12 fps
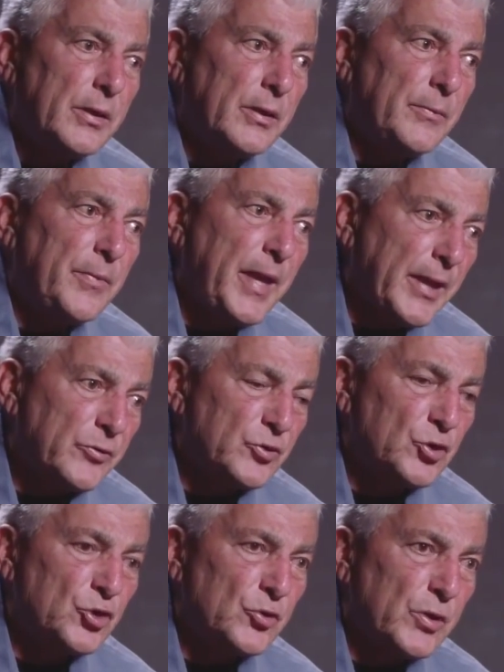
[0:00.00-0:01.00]
the
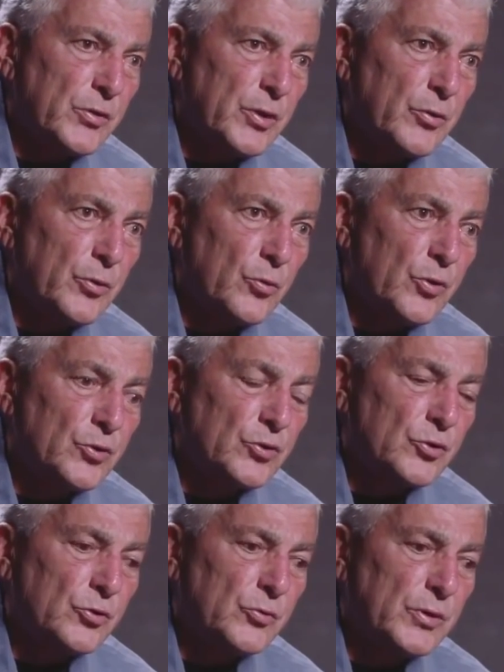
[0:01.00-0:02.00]
accusation that they were the
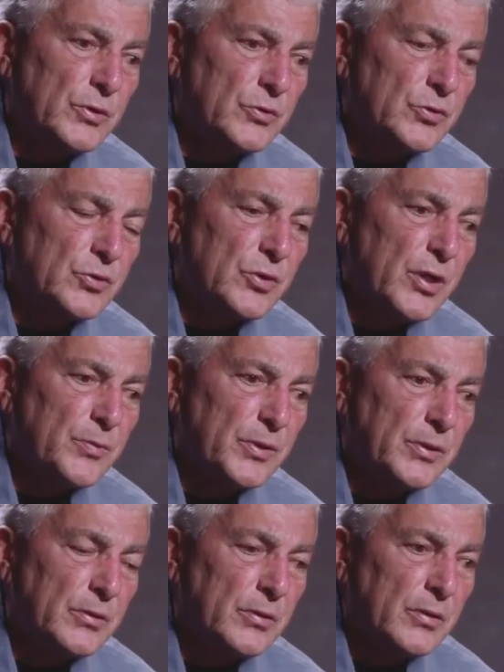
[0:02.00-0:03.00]
ones doing the
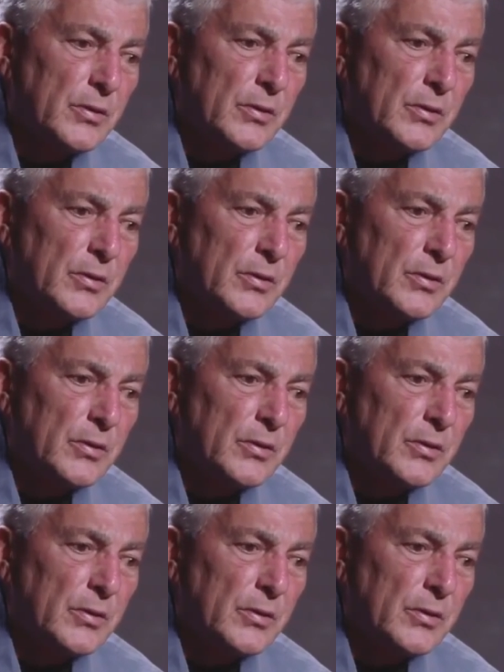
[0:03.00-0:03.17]
sniping